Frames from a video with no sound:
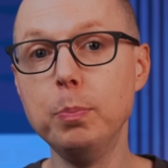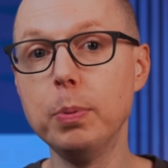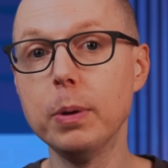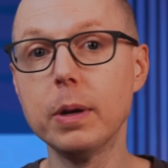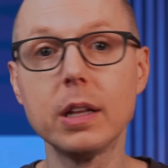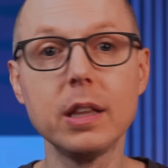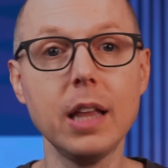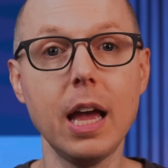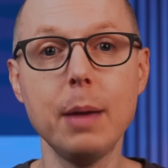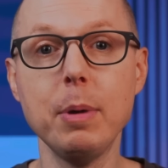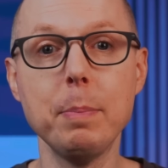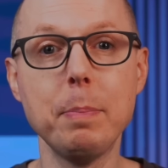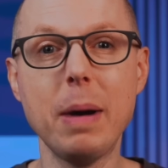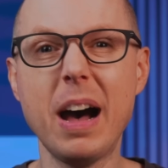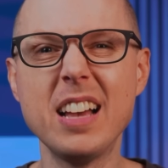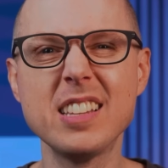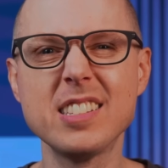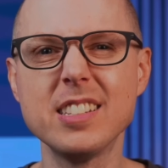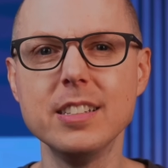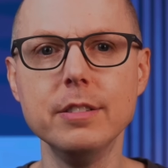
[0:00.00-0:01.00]
loop, climate
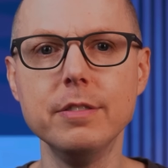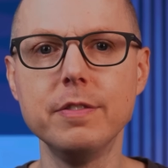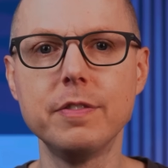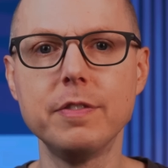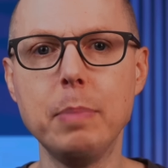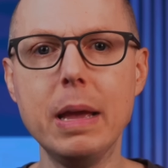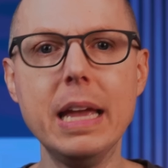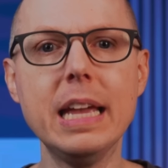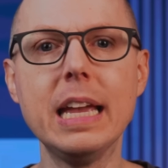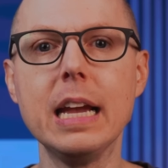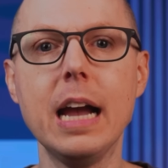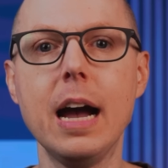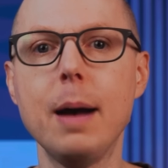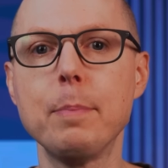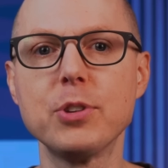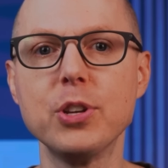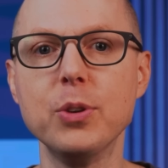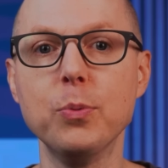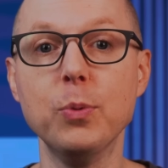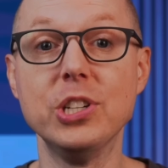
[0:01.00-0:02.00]
positive banking
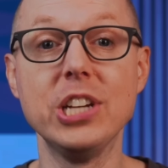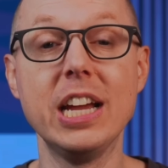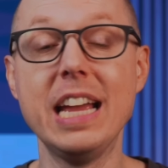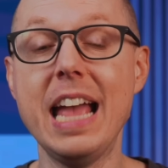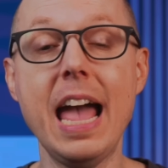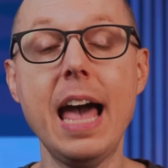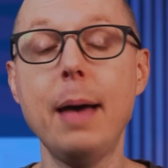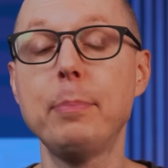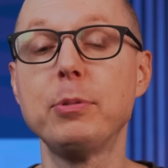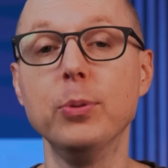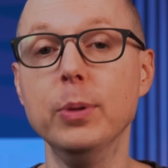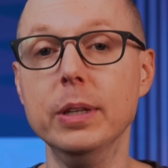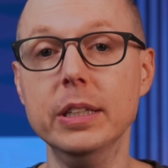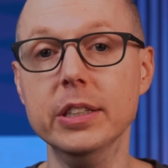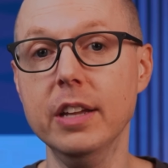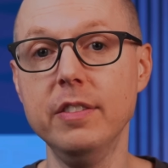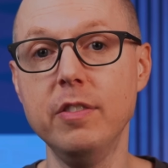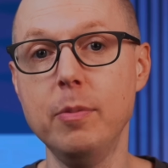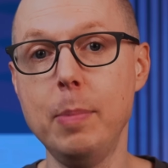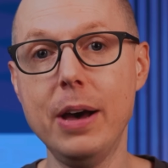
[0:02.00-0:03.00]
option, which I
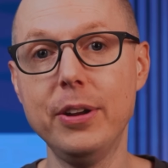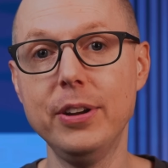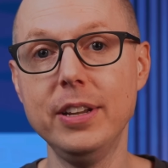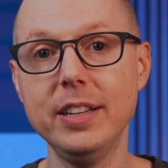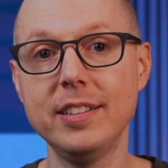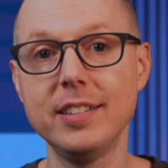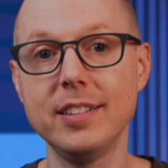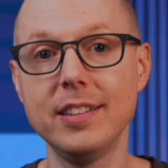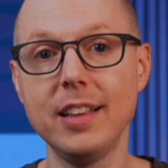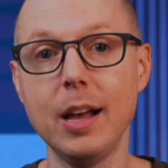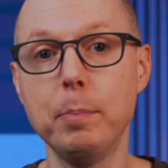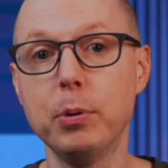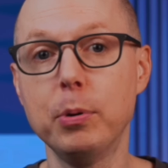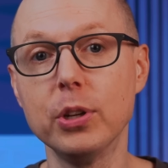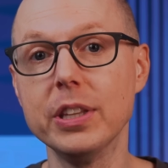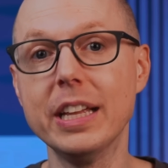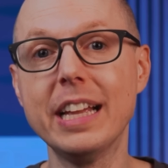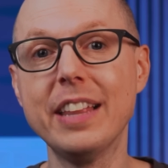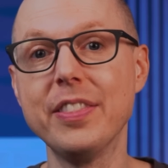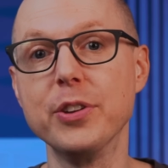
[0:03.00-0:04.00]
absolutely love about it. I'll
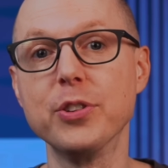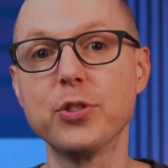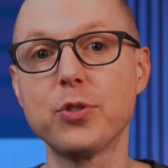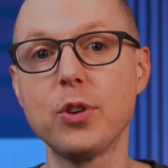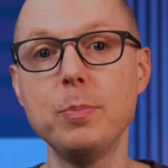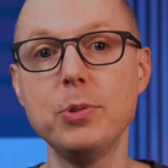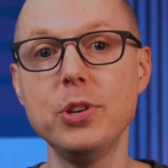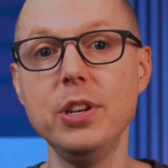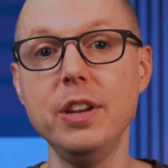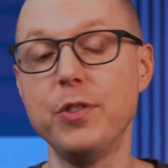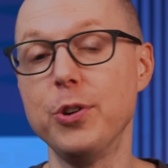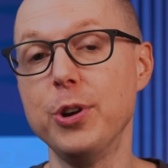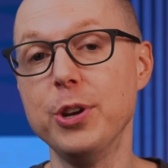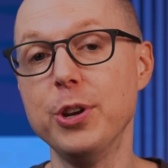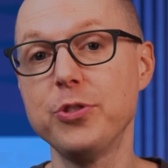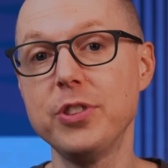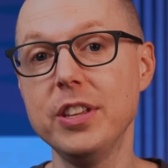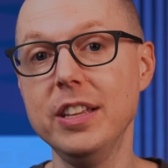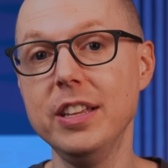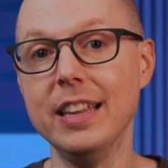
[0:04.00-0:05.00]
put a link in the description if you're
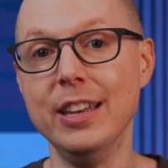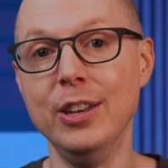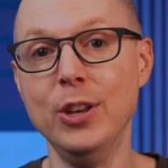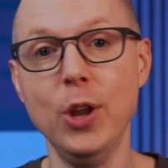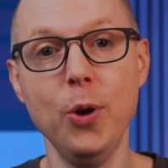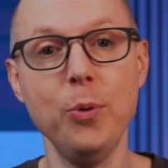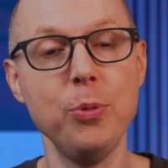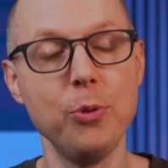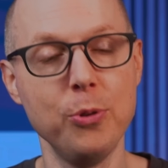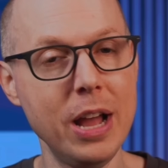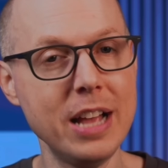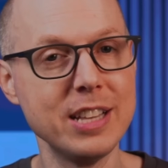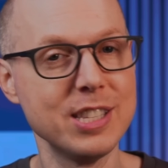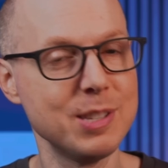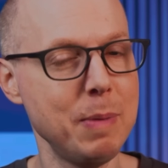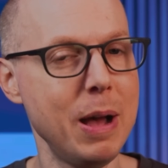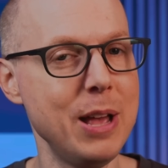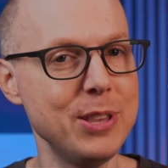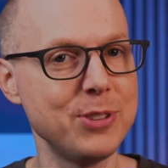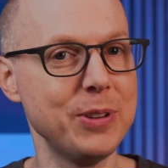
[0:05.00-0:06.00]
interested, and no, they're not
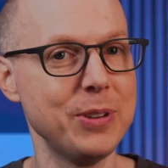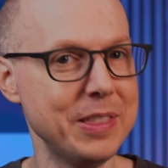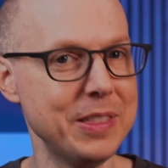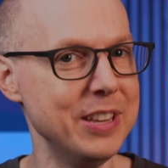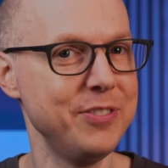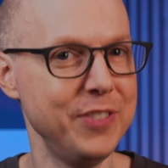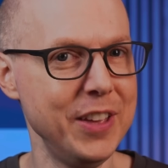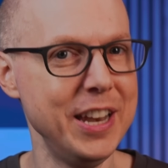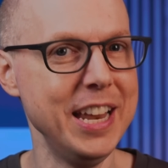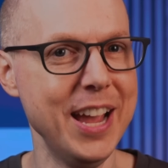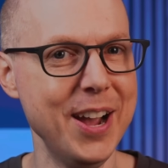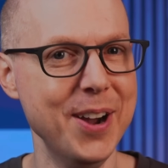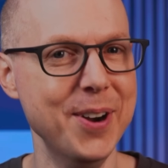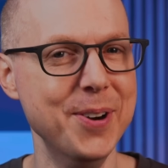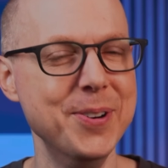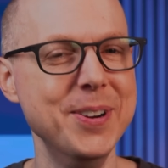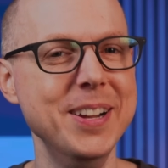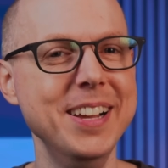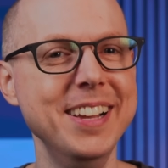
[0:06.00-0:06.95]
sponsoring this video.